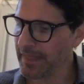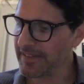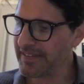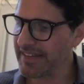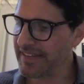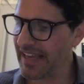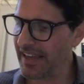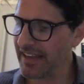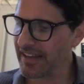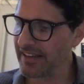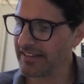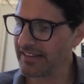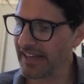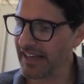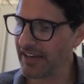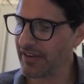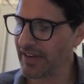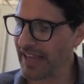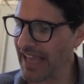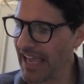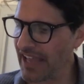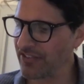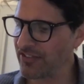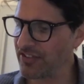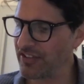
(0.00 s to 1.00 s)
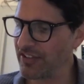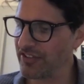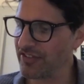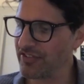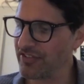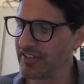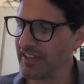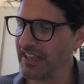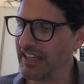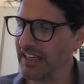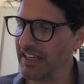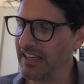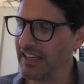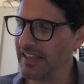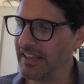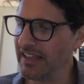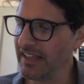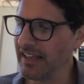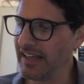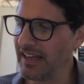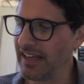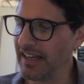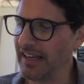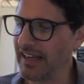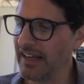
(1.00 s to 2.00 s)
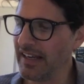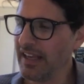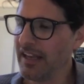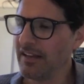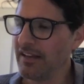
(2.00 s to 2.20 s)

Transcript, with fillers: uh, Dio Cassius in uh,